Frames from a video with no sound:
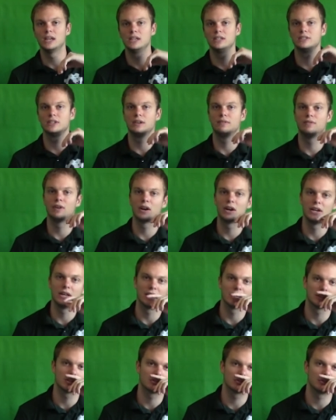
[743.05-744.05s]
is a
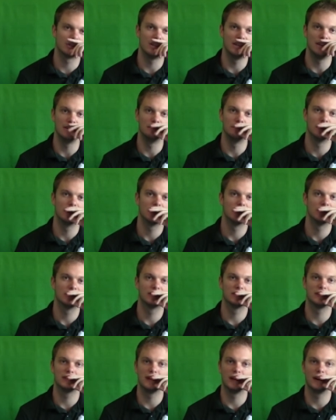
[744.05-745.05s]
very extreme
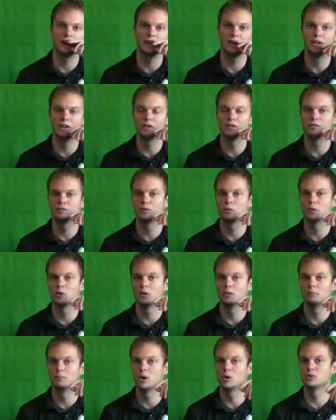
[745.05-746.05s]
scenario
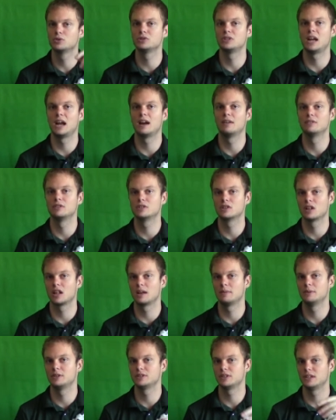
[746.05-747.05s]
for most average
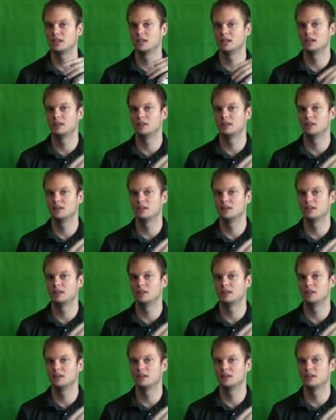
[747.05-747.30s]
climates